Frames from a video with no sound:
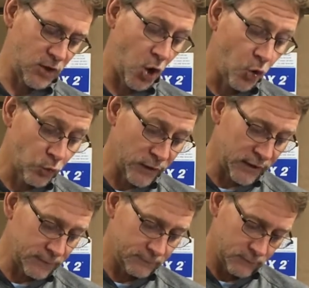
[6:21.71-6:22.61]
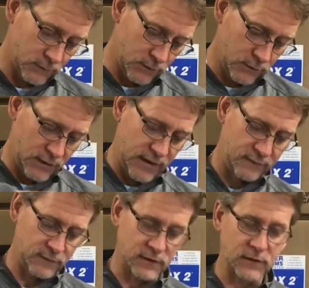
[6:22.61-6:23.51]
O-ring
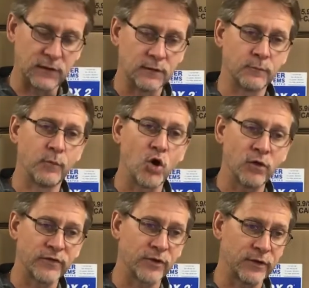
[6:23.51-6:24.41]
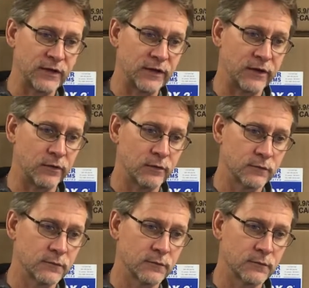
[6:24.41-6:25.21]
and the ball that are in here,